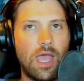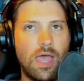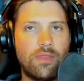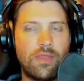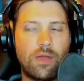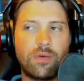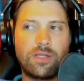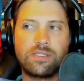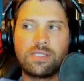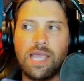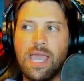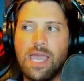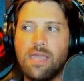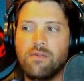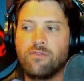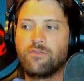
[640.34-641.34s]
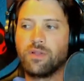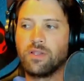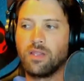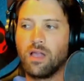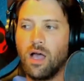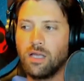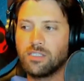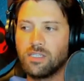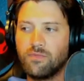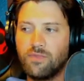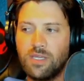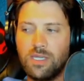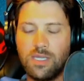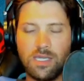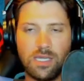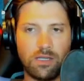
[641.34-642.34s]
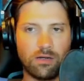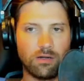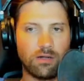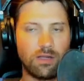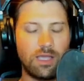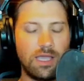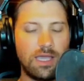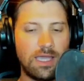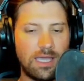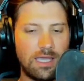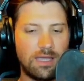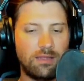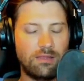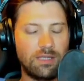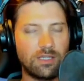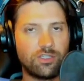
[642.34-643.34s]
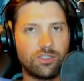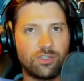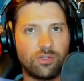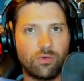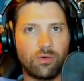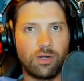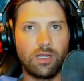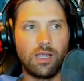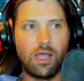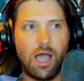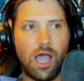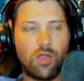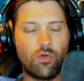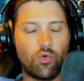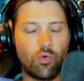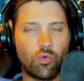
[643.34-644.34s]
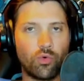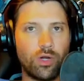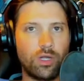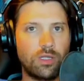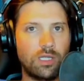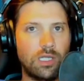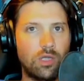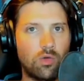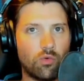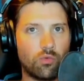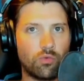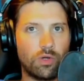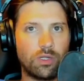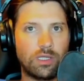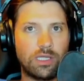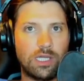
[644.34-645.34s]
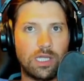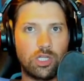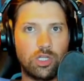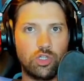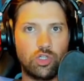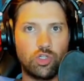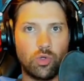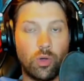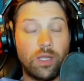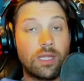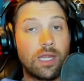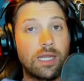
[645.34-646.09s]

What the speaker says: There is a philosophy here in this story I really, really enjoyed.